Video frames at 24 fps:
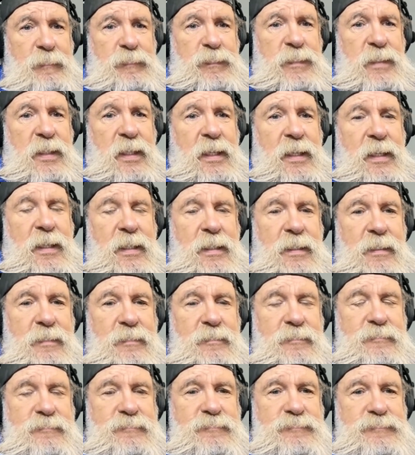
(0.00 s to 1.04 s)

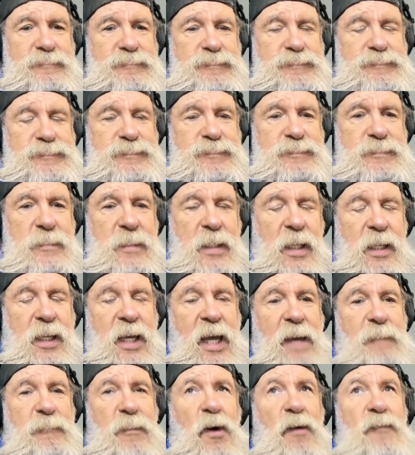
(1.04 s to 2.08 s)
And it
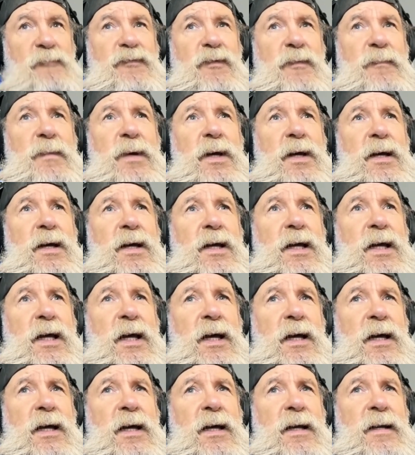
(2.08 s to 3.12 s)
came on from,
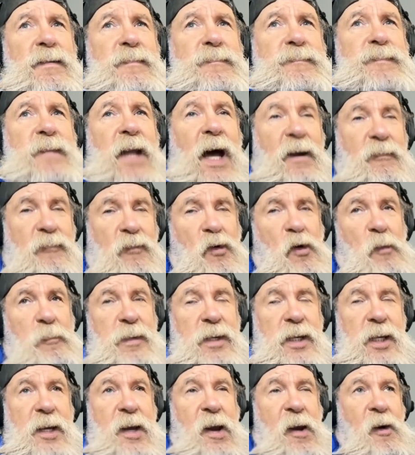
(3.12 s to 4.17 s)
I grew up in
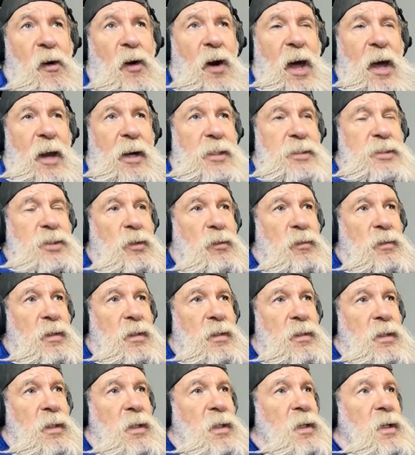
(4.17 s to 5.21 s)
the Carolinas, so
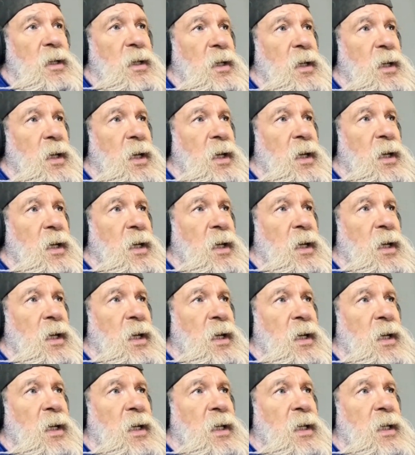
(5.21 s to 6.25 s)

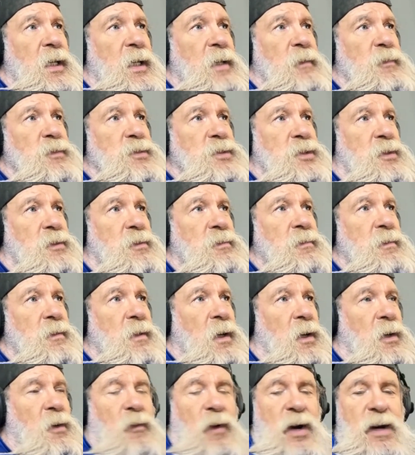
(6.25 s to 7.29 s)
it was
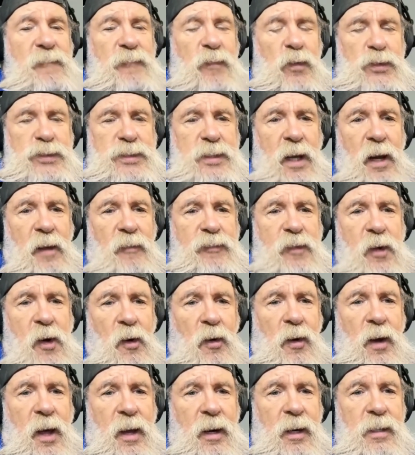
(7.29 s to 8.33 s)
a Greenville, South
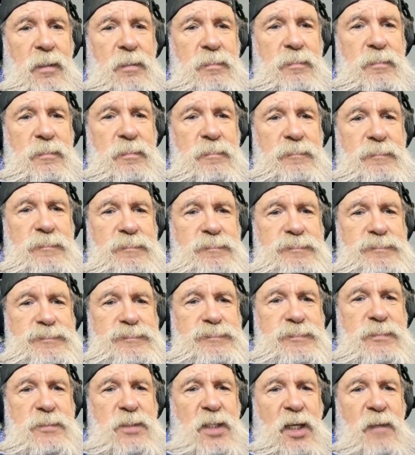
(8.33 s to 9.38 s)
Carolina
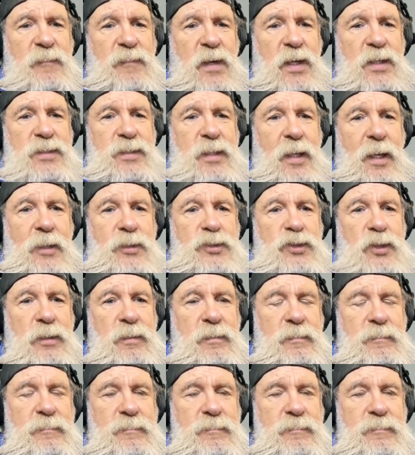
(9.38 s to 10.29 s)
TV station,